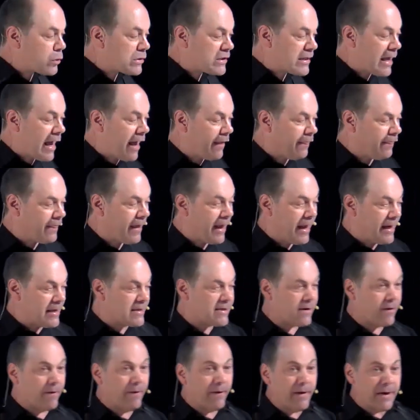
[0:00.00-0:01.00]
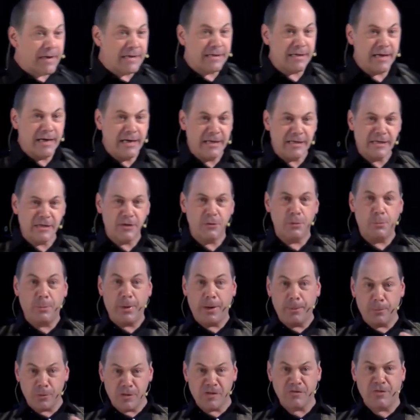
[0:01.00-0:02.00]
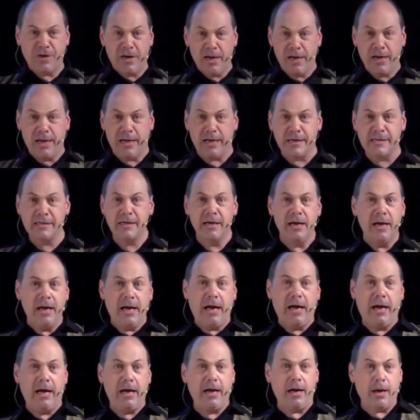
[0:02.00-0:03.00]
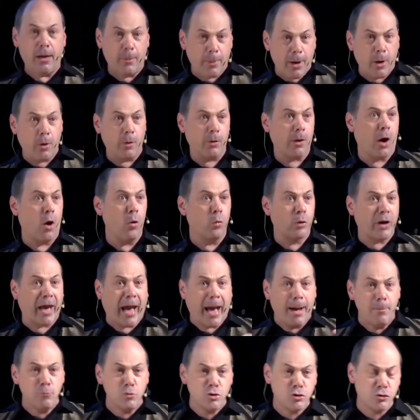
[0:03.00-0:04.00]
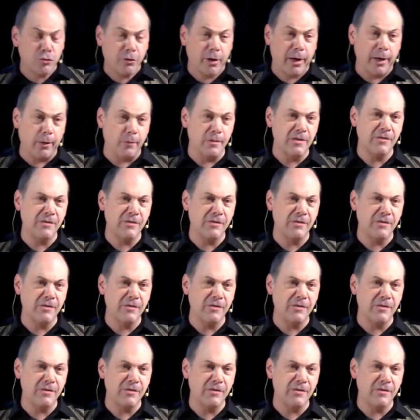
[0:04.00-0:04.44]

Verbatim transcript: that then ties into people's feelings uh, about the whole chemtrails